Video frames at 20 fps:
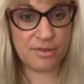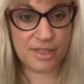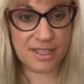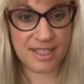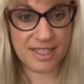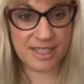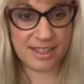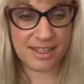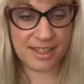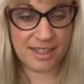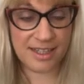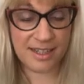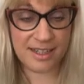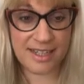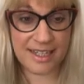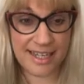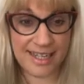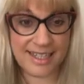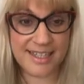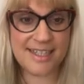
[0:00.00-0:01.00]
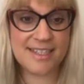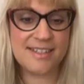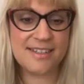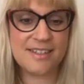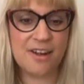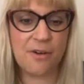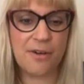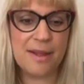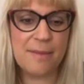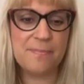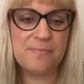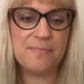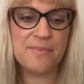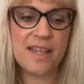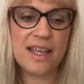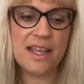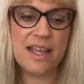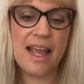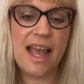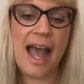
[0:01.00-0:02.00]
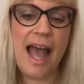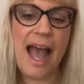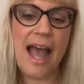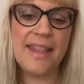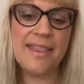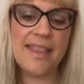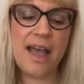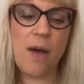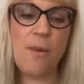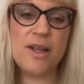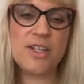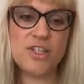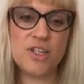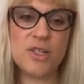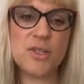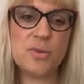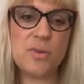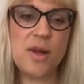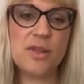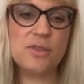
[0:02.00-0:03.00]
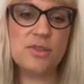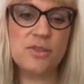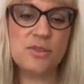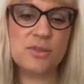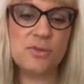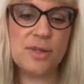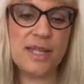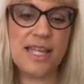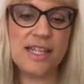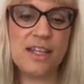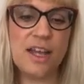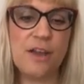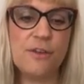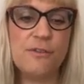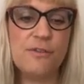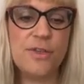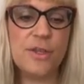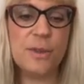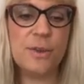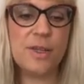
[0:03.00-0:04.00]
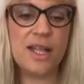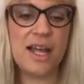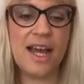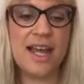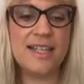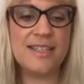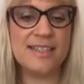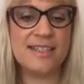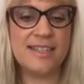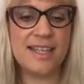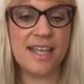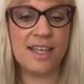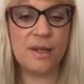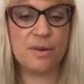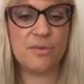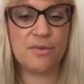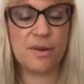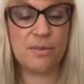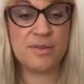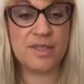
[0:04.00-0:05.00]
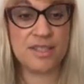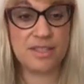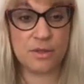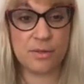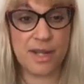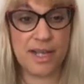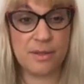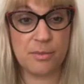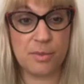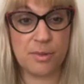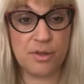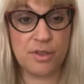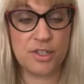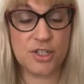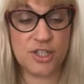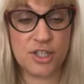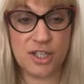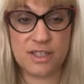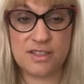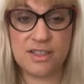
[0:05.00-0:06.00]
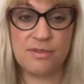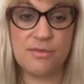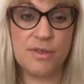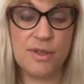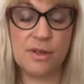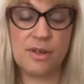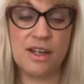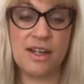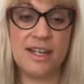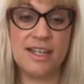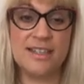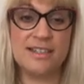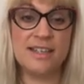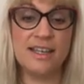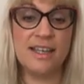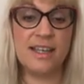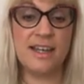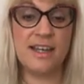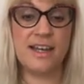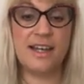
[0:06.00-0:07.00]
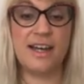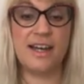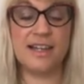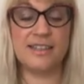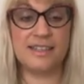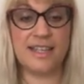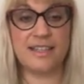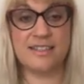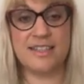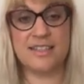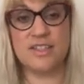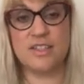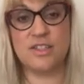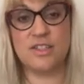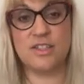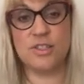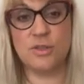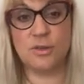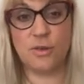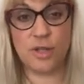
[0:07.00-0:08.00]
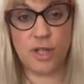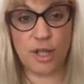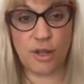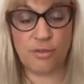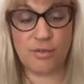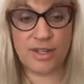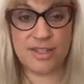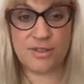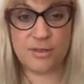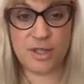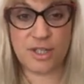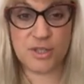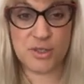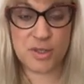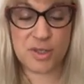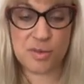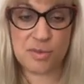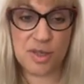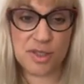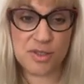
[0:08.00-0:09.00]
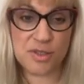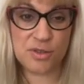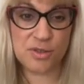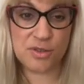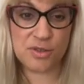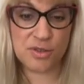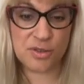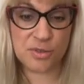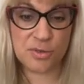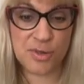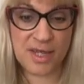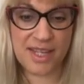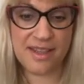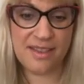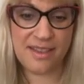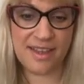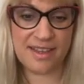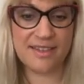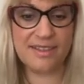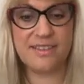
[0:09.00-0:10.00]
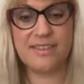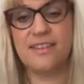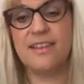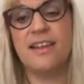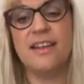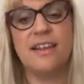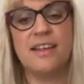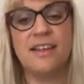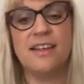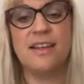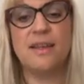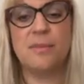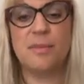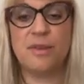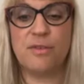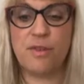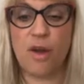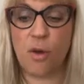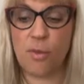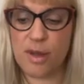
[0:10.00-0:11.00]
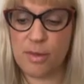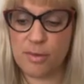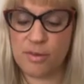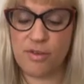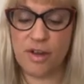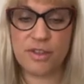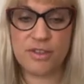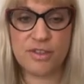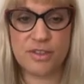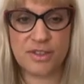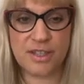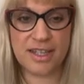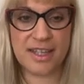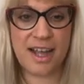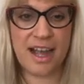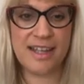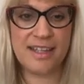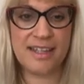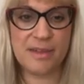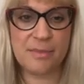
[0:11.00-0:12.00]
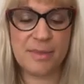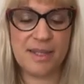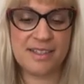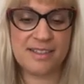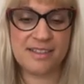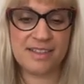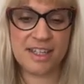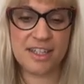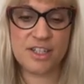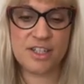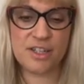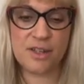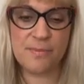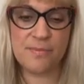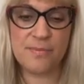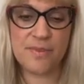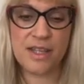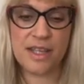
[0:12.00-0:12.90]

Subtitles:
ladies. And now I just want to read a few lines taken from this great book. Just a few lines. And it's so lovely. So I just want to read this before we move on to the guided meditation.